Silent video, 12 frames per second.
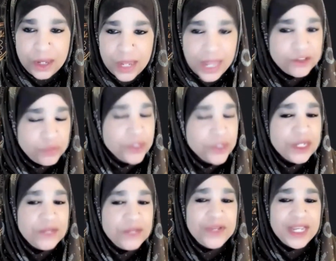as we're
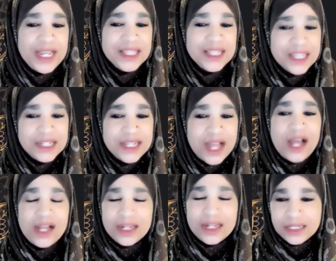living in the
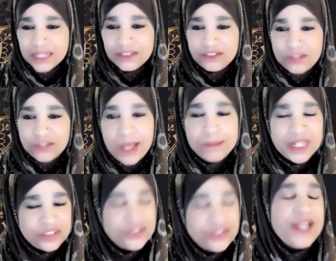non-Islamic
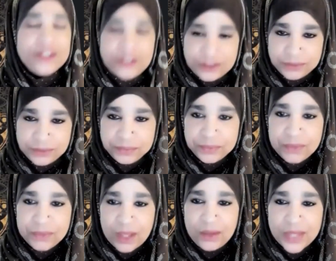states,
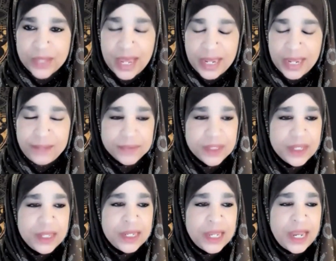okay?
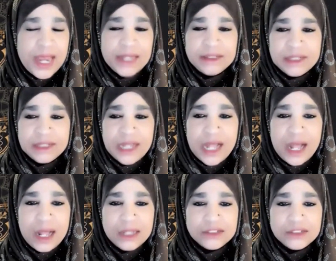And
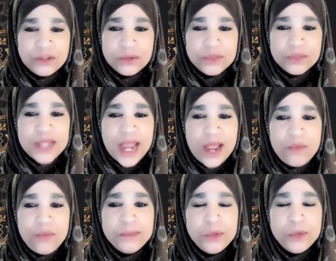now
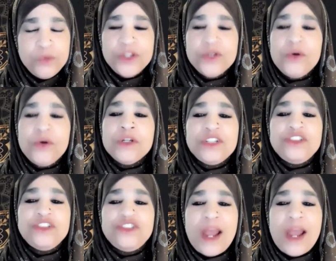we're moving on to
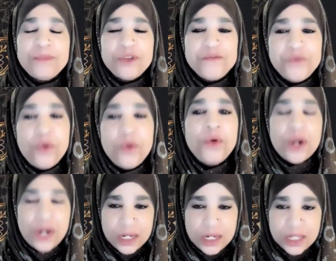chapter
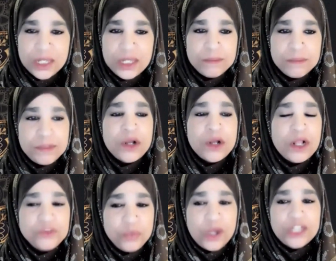4,
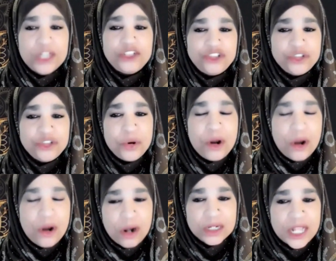because once your
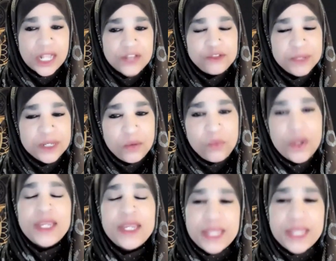heart has been
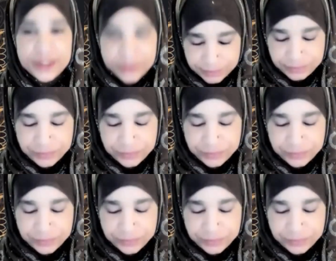awakened,